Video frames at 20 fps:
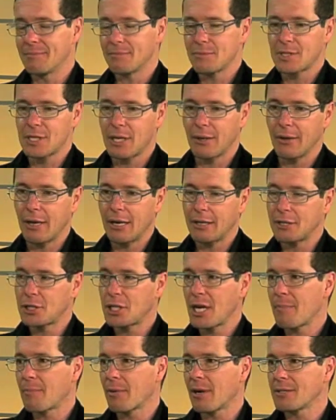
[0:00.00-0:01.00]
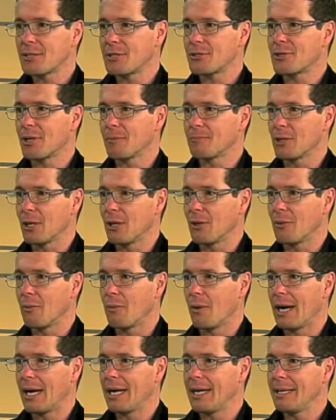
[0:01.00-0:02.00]
So share price has dropped a long
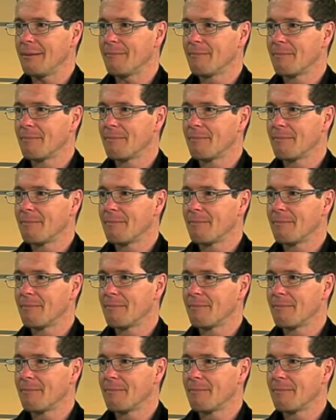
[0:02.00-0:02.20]
way.